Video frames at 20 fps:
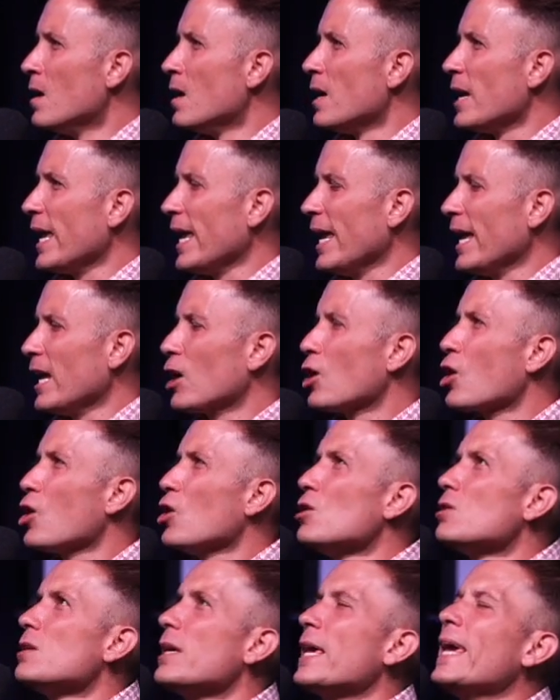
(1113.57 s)
He,
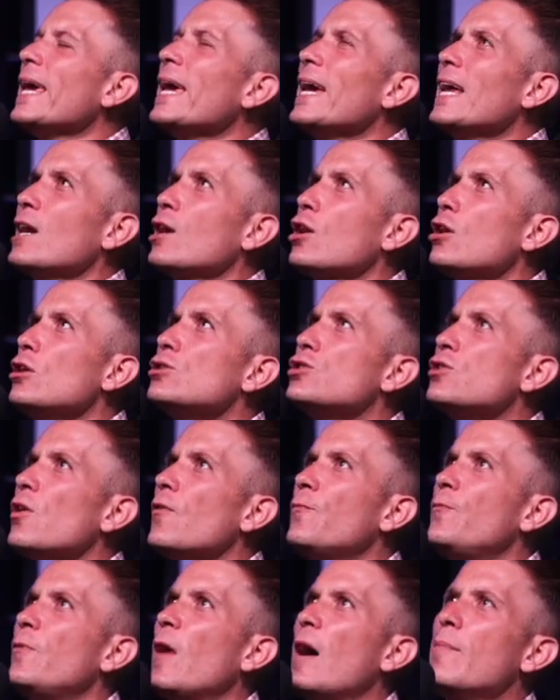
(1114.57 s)
include, he includes your
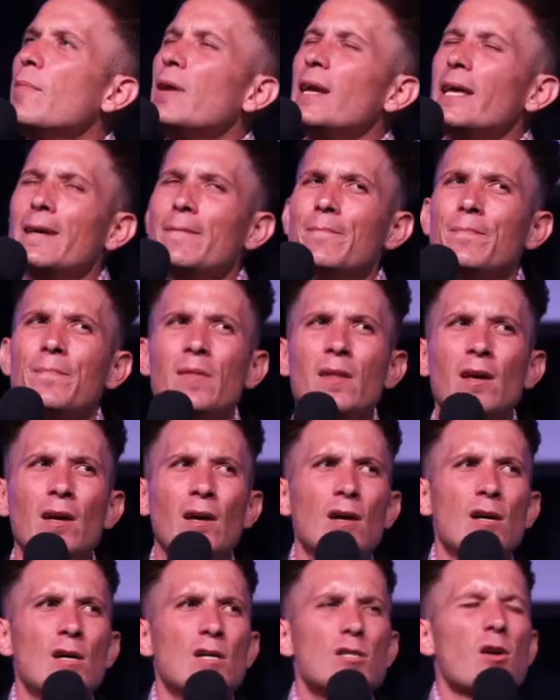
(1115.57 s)
family.
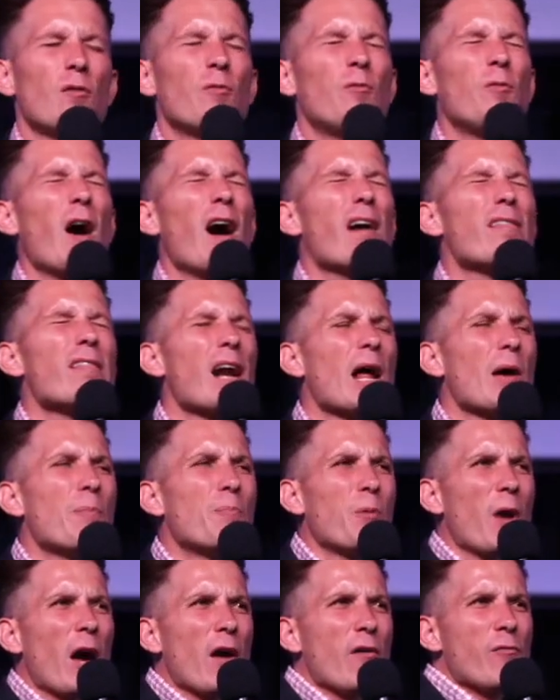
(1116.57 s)
So, Father, I
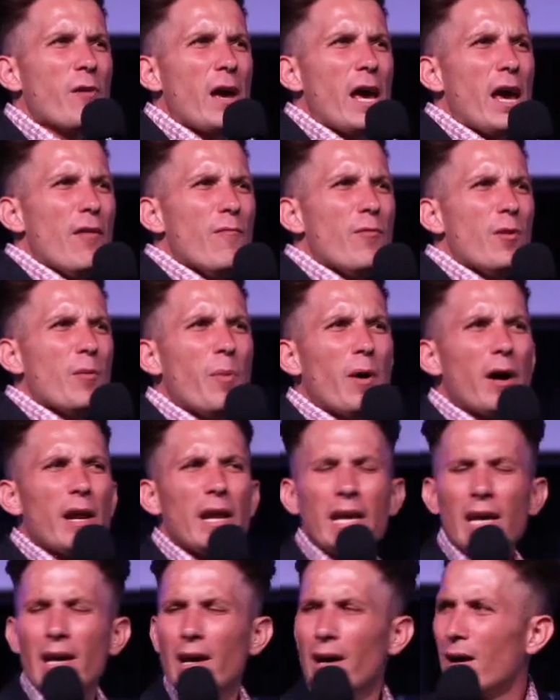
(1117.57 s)
pray for everybody
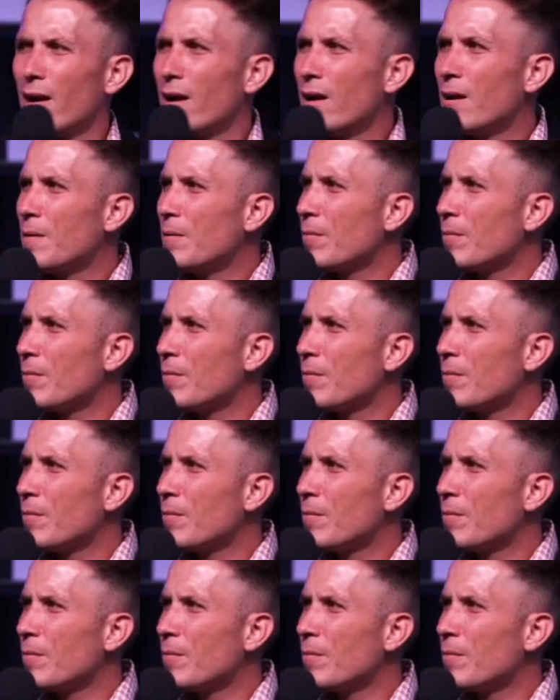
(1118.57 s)
here.